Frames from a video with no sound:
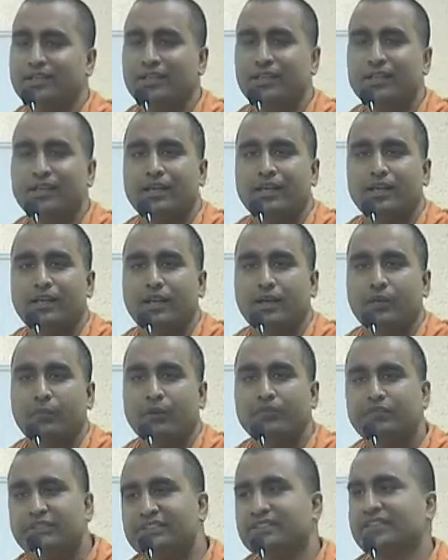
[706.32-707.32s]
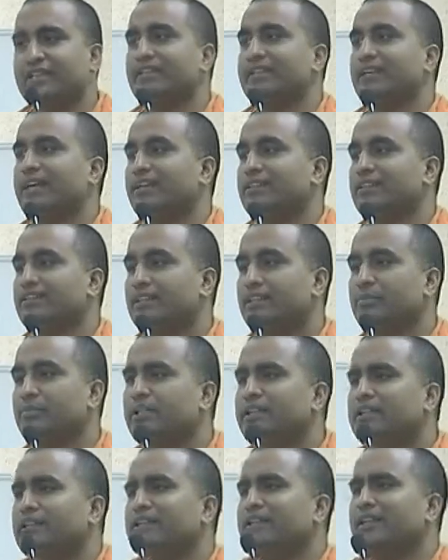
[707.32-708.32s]
When we say that, immediately
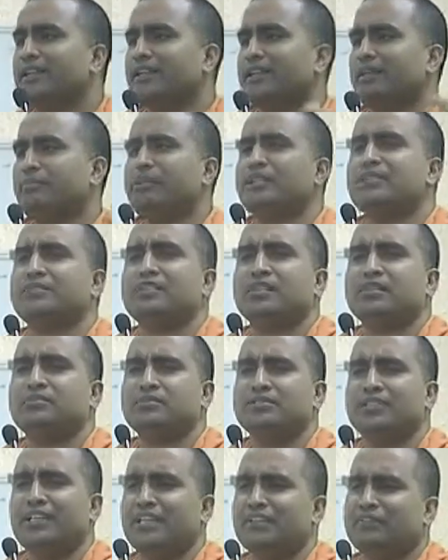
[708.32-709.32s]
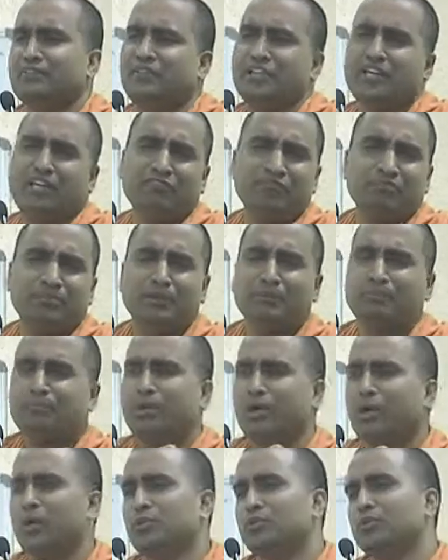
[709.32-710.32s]
an image comes like we have been
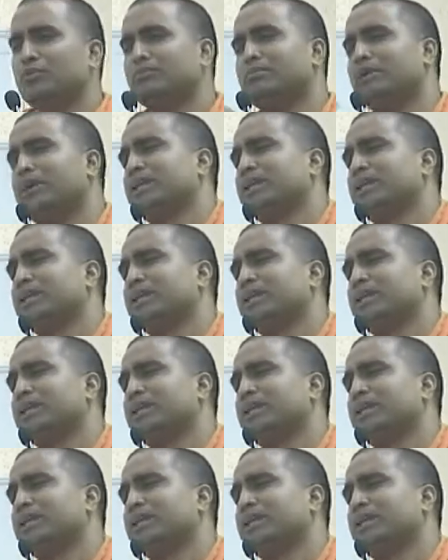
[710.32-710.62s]
bound by